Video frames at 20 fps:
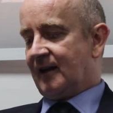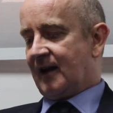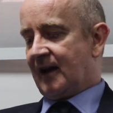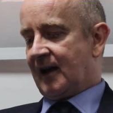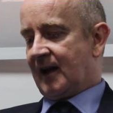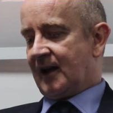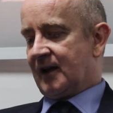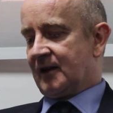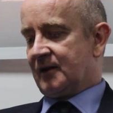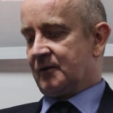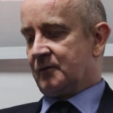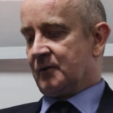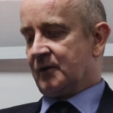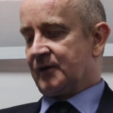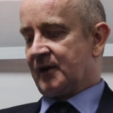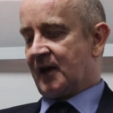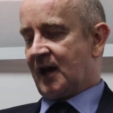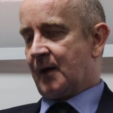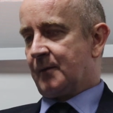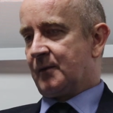And
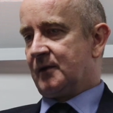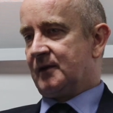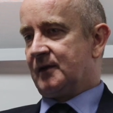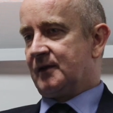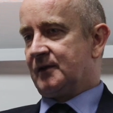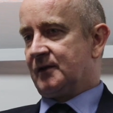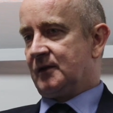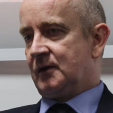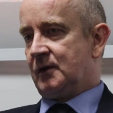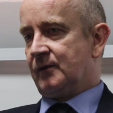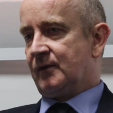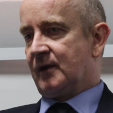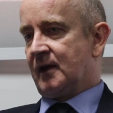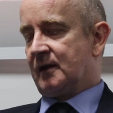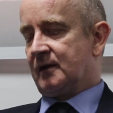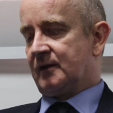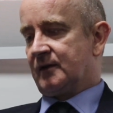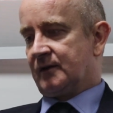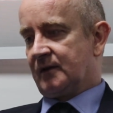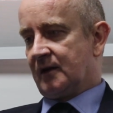what's happened is that you've
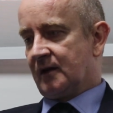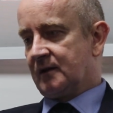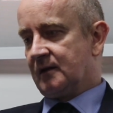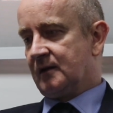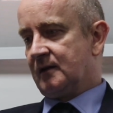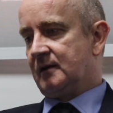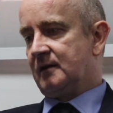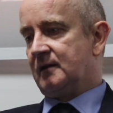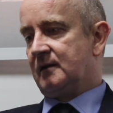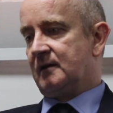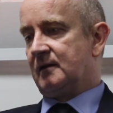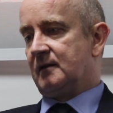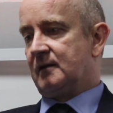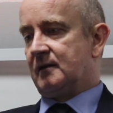had a sudden